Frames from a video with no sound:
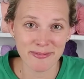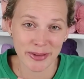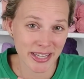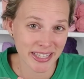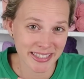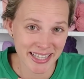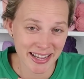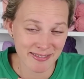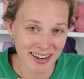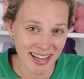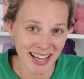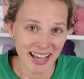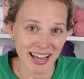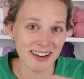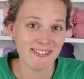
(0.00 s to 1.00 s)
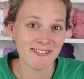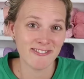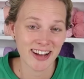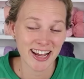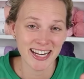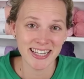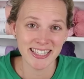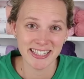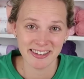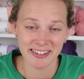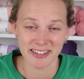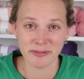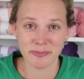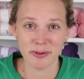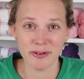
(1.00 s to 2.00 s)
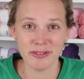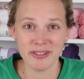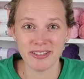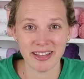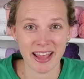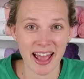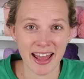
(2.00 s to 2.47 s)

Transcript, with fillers: because then we can find each other's posts